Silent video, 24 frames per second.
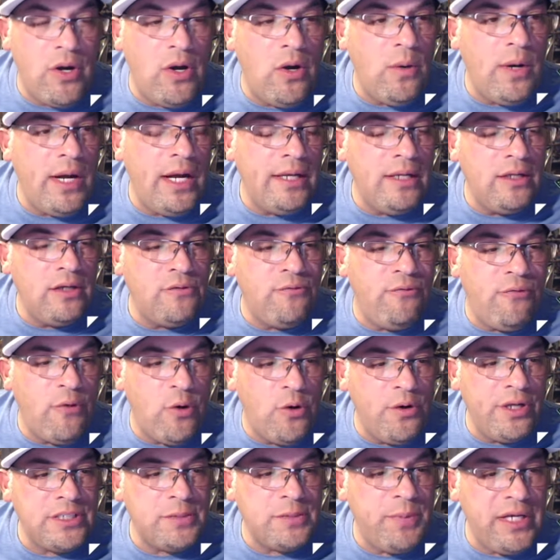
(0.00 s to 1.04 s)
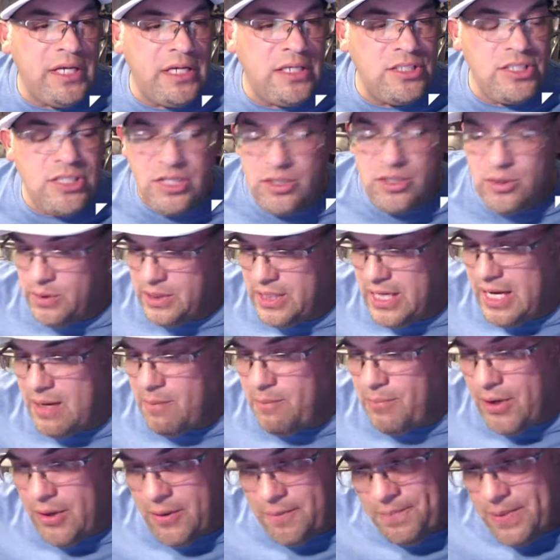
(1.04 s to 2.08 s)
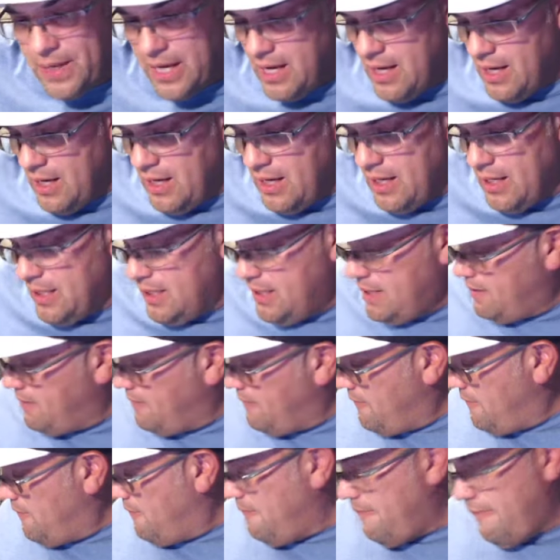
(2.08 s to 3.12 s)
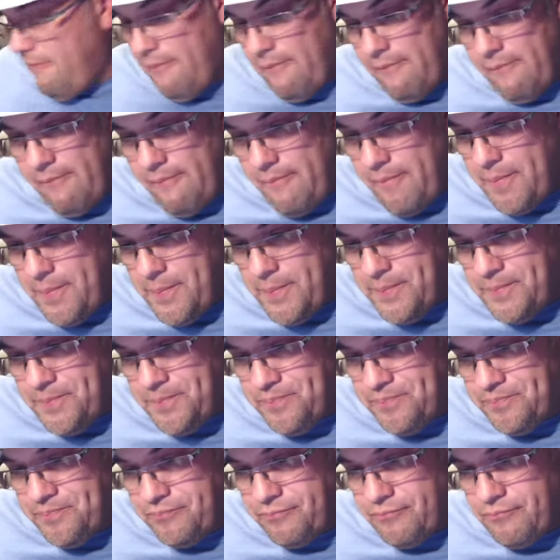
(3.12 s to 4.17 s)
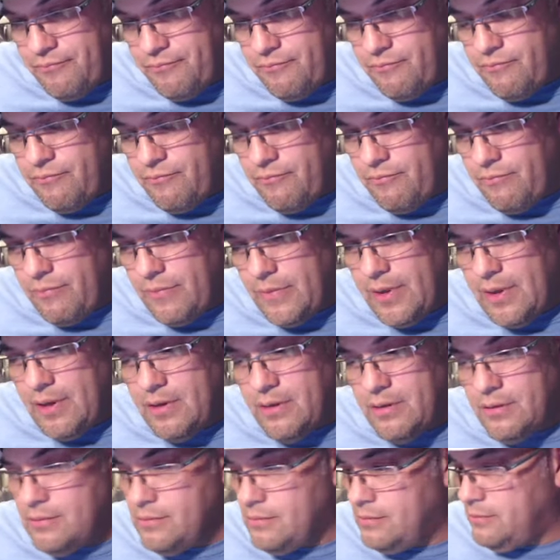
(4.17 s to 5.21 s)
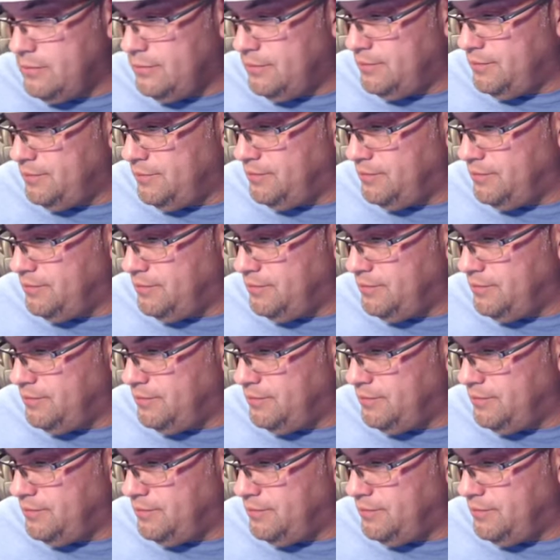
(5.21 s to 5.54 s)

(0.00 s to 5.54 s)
Always a pleasure, David. Always a pleasure, man. Be well. You too. Take care.